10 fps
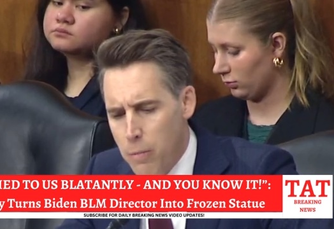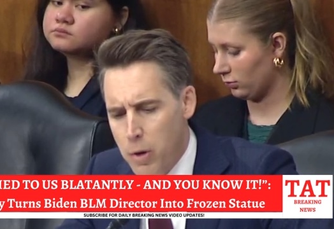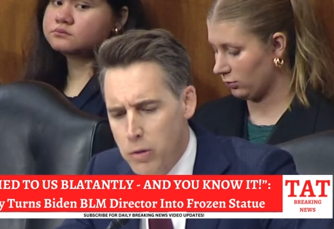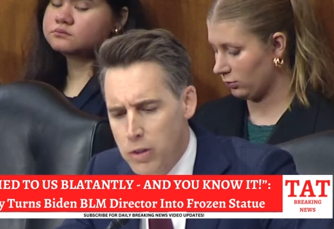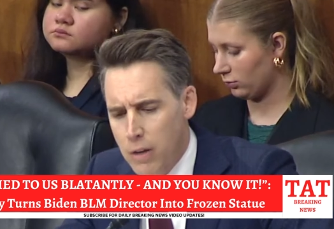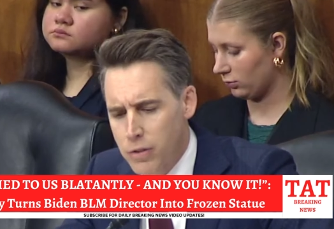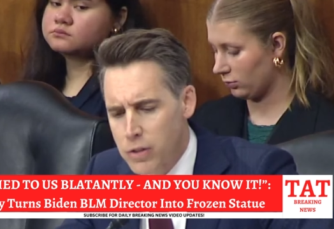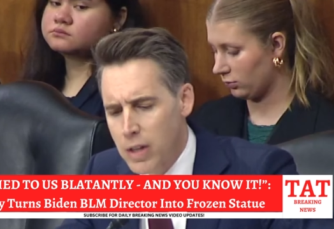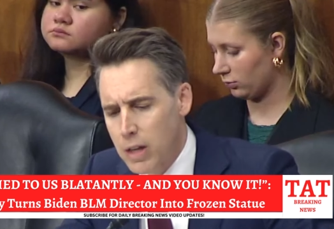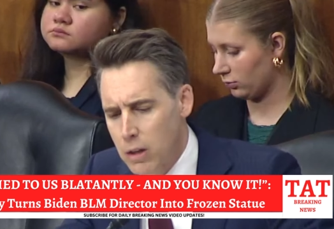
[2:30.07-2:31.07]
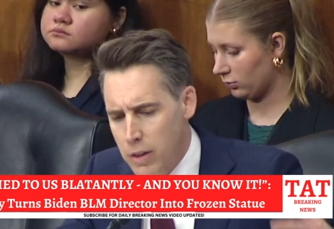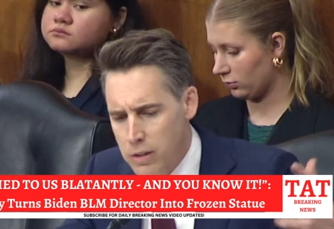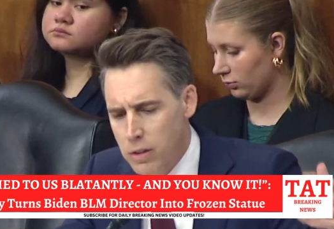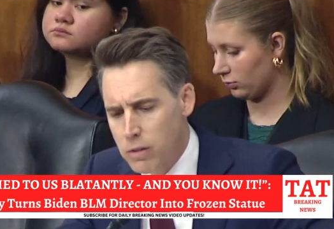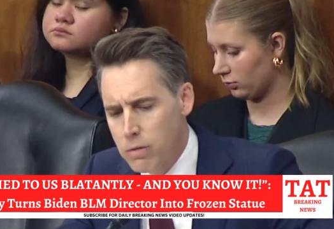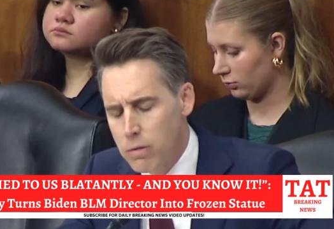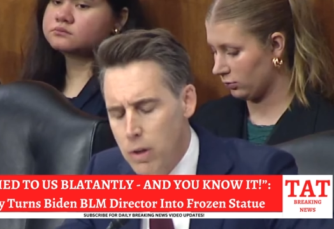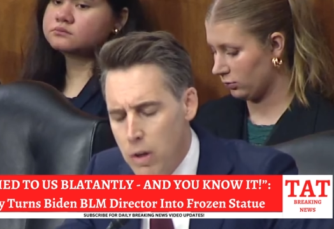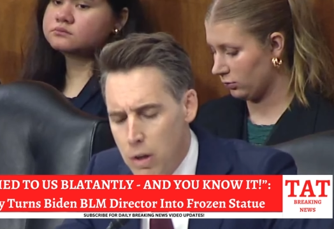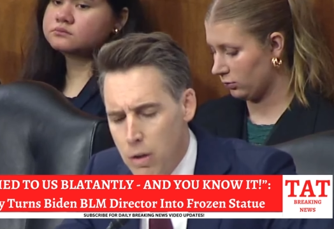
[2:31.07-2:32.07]
Speaker 1: the post office sale, that's the
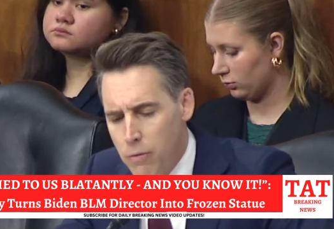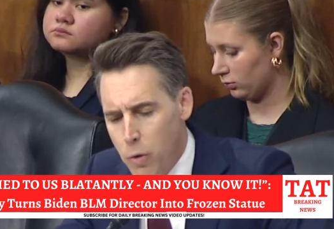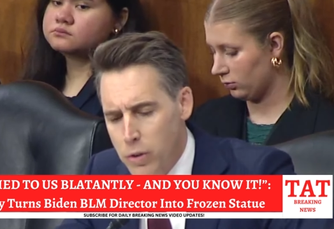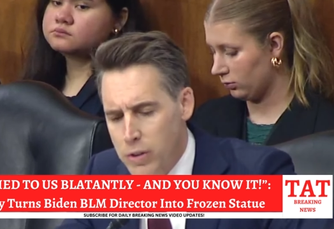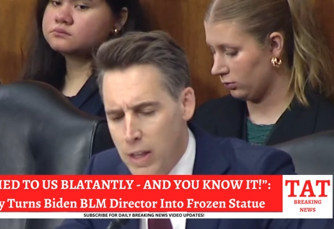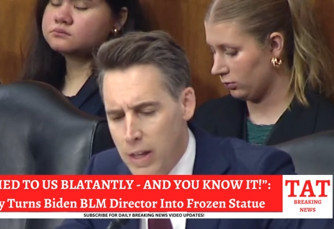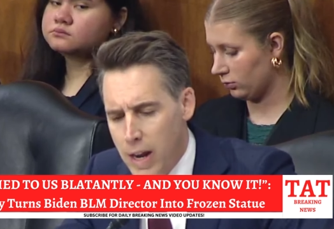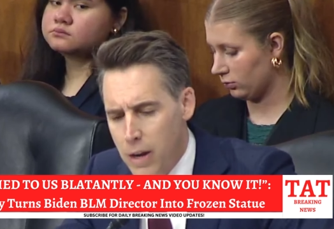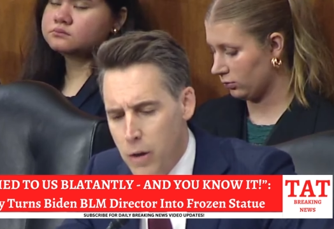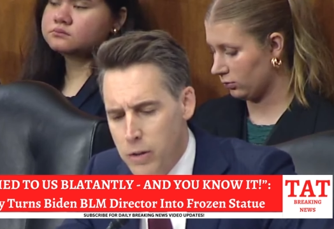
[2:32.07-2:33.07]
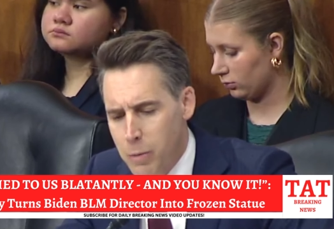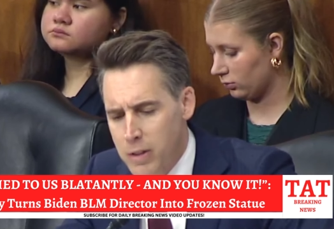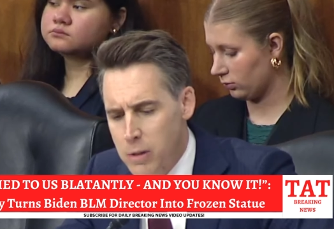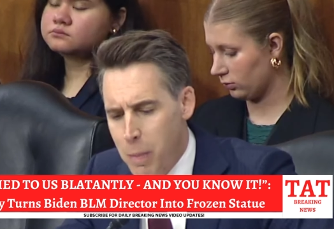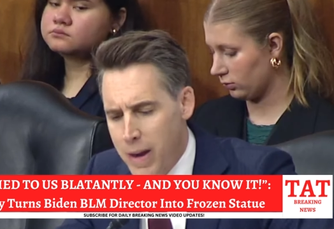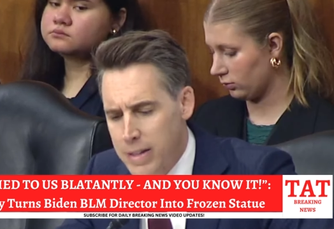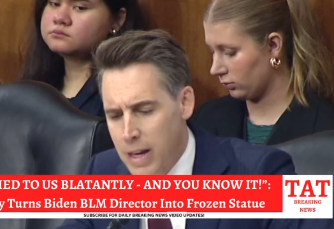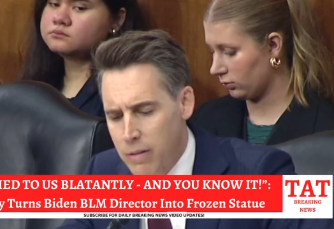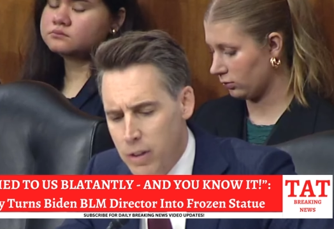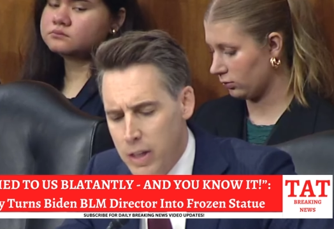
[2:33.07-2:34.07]
forest sale in Idaho, has been spiked
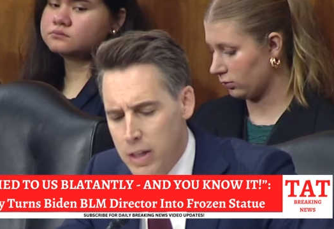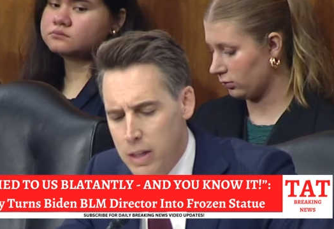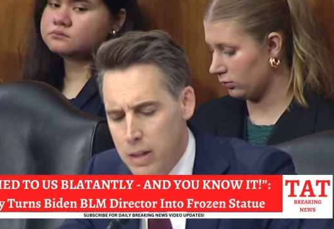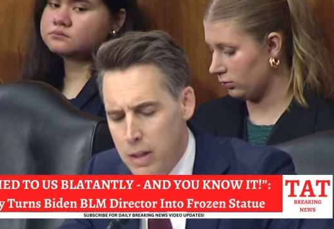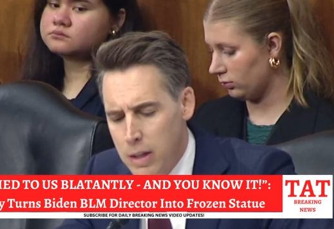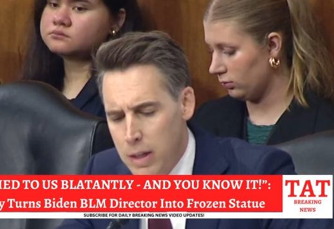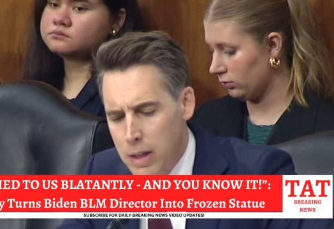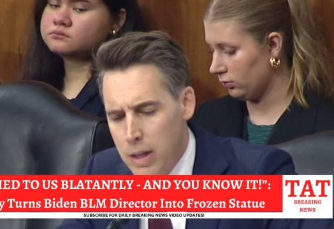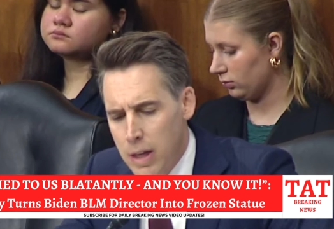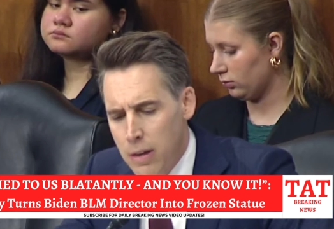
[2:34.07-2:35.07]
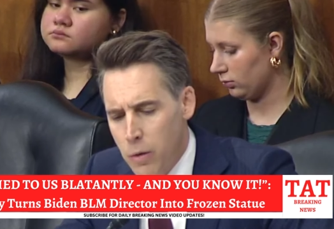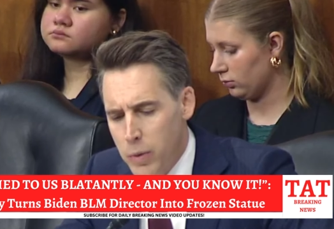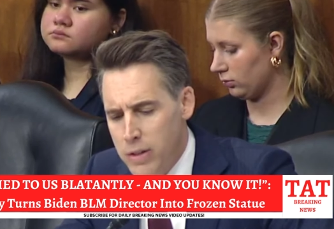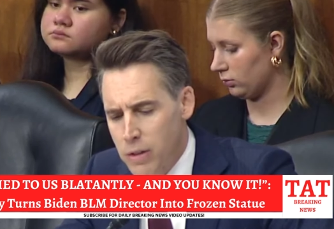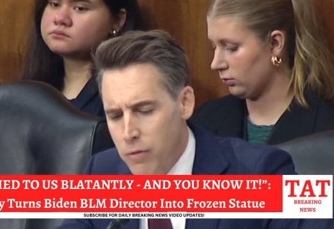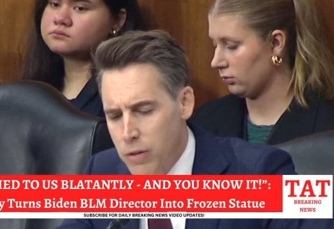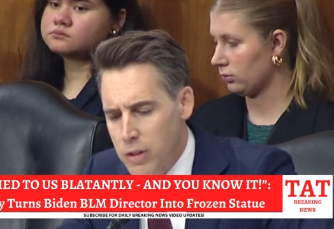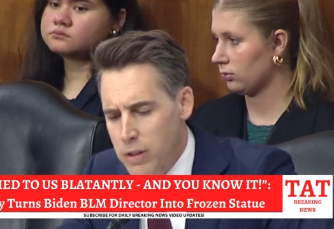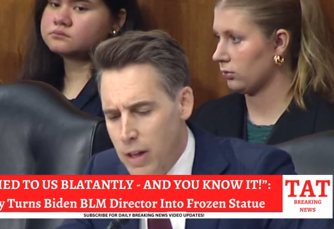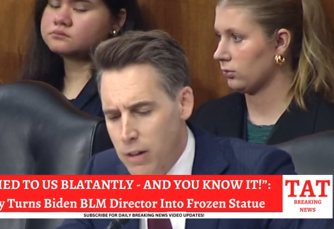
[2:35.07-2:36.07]
heavily. The reason for this,
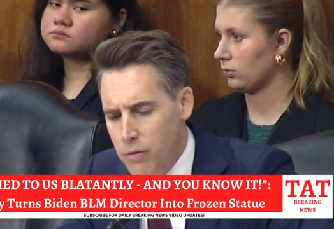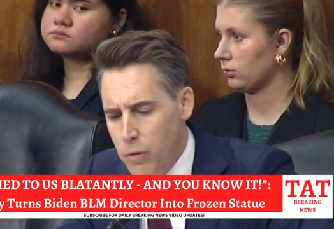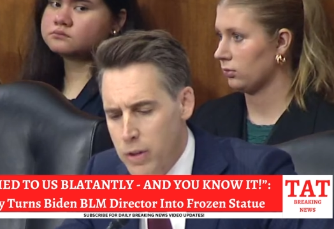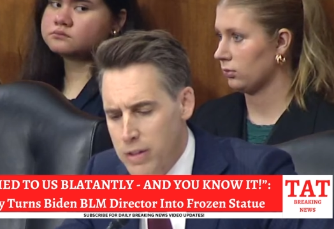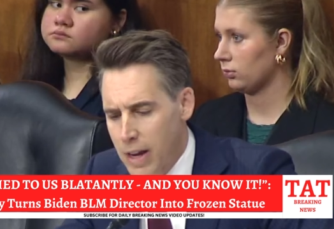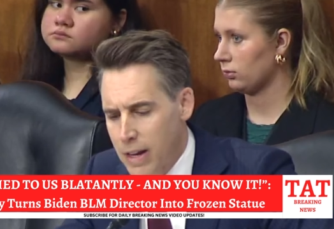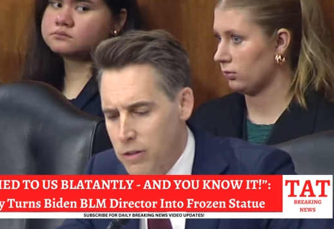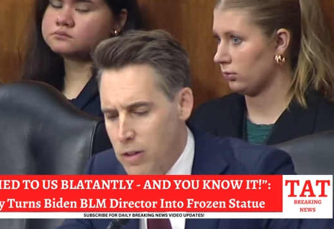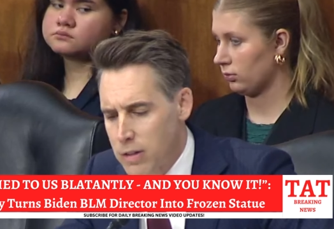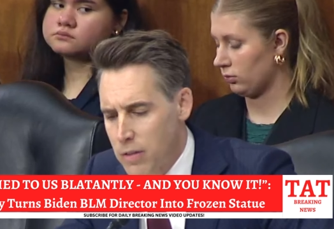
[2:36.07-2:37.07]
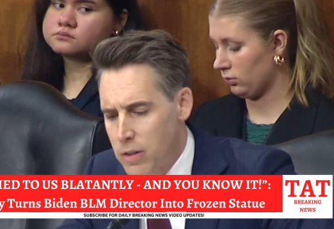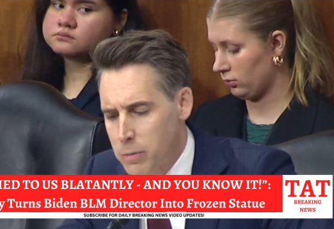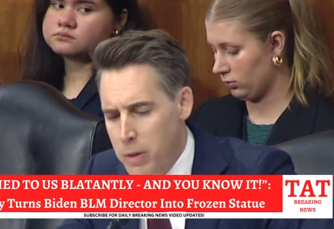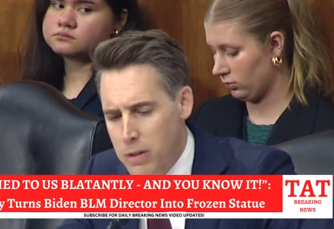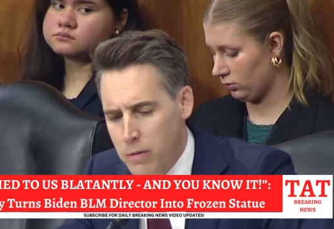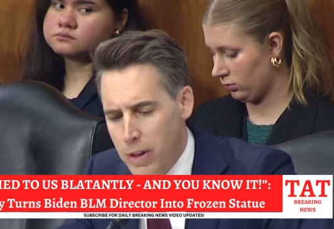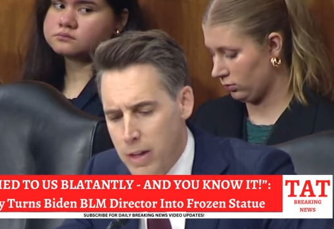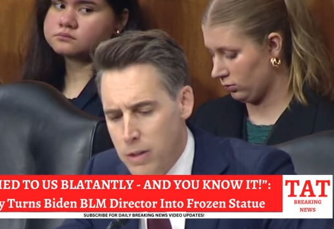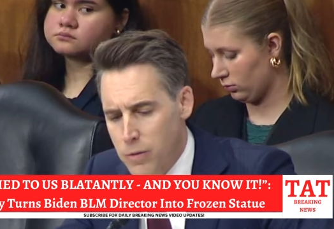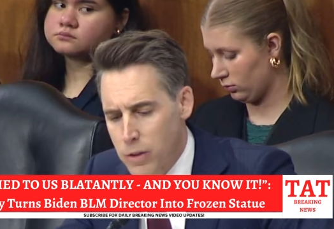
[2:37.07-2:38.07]
sec- for this action is that this piece of land
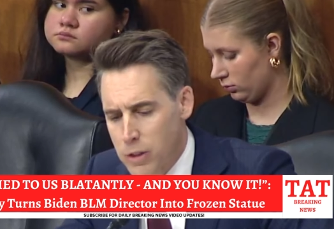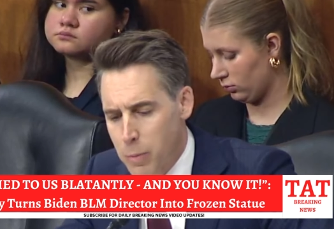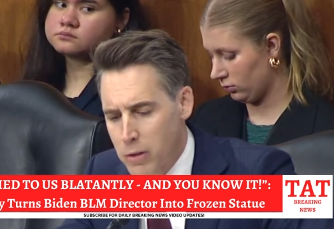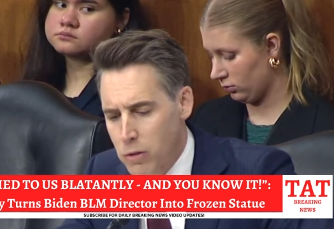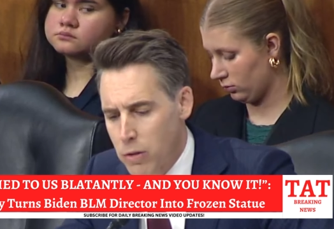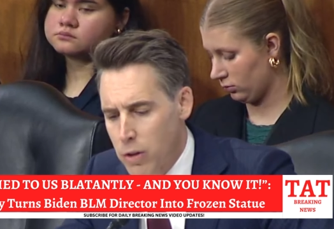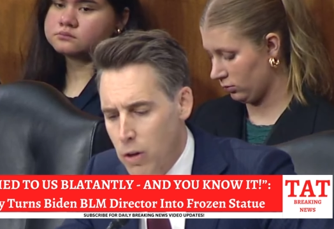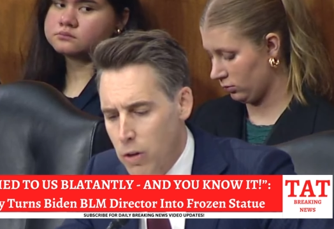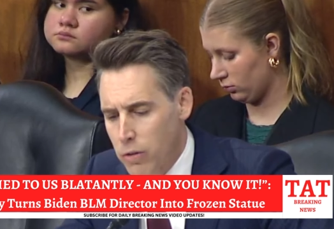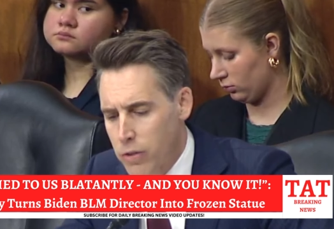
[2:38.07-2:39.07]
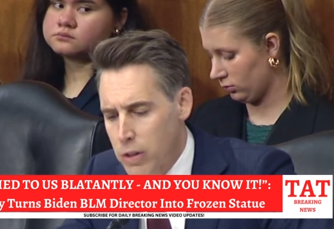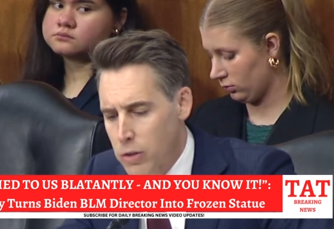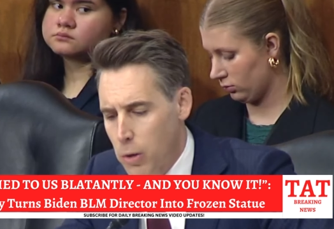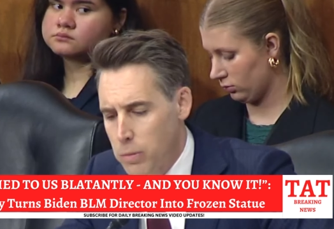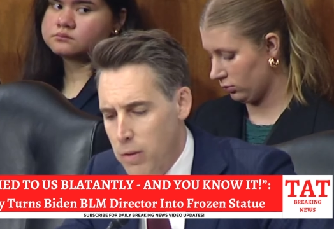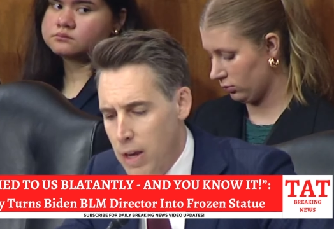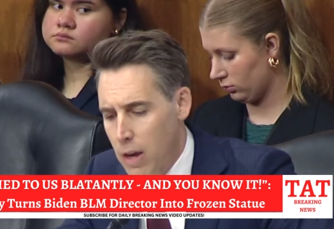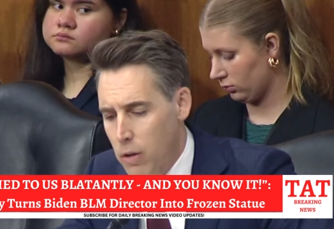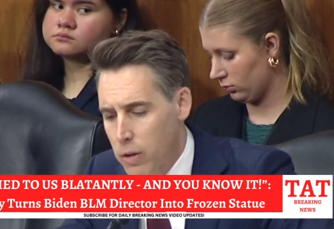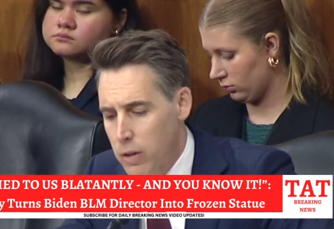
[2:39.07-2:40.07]
is very special to the earth. It is home to the
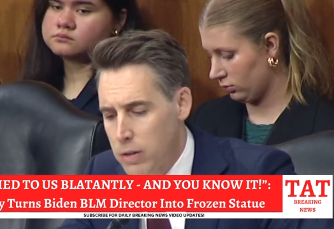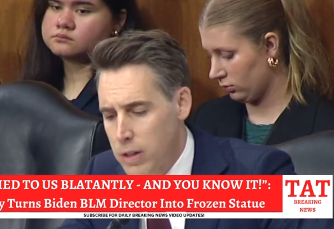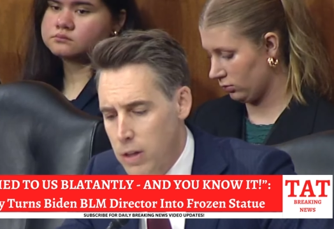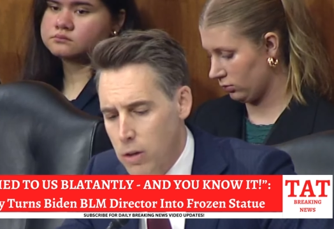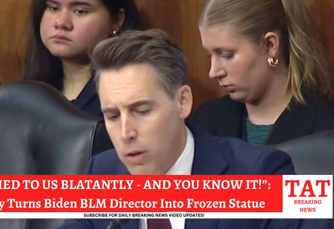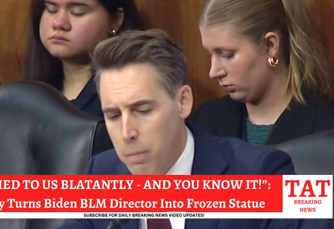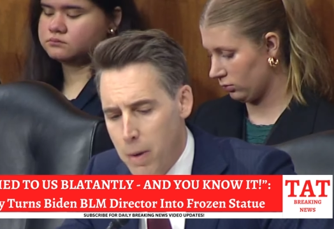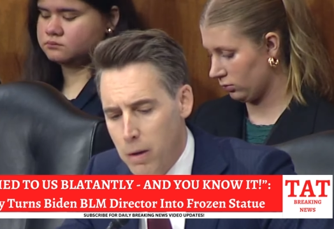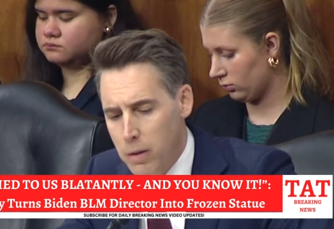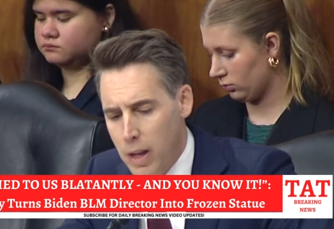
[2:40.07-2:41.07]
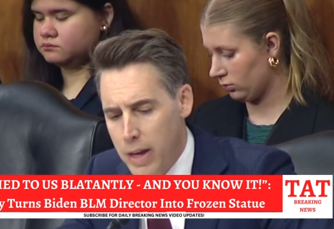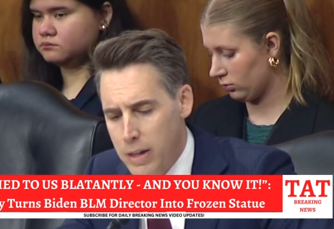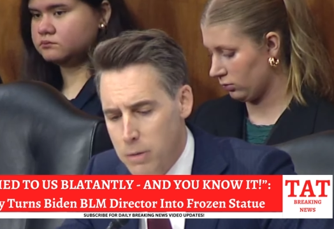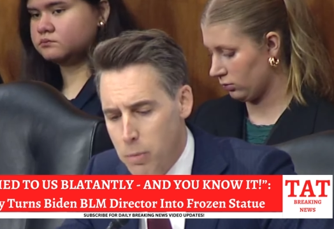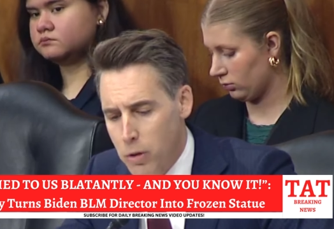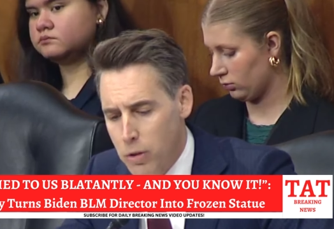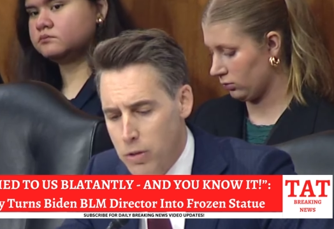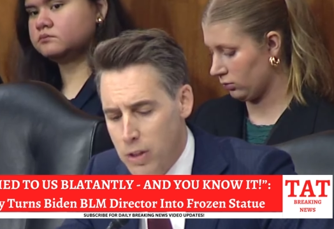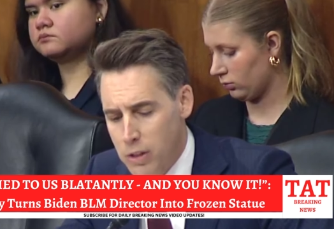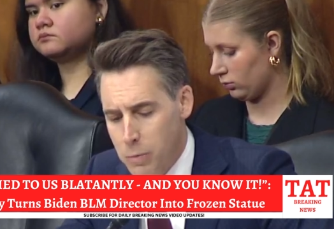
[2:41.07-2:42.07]
elk, deer, mountain lions, birds,
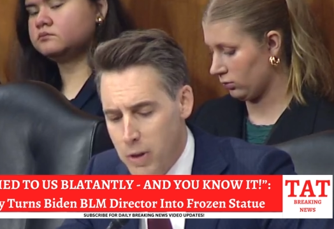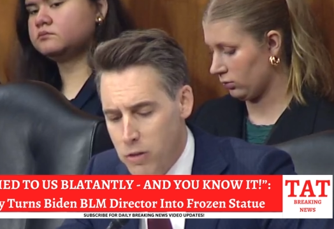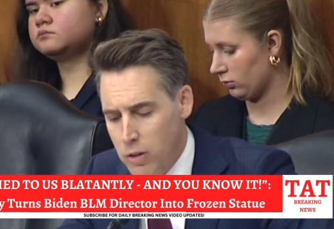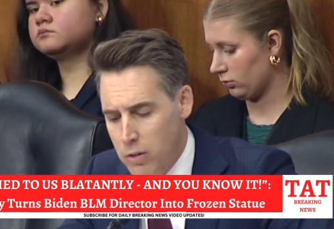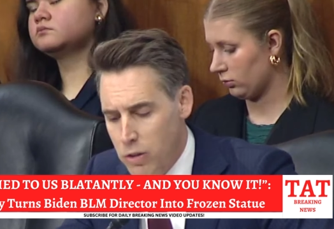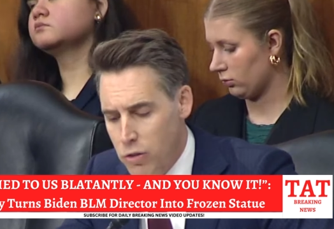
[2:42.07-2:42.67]
and especially the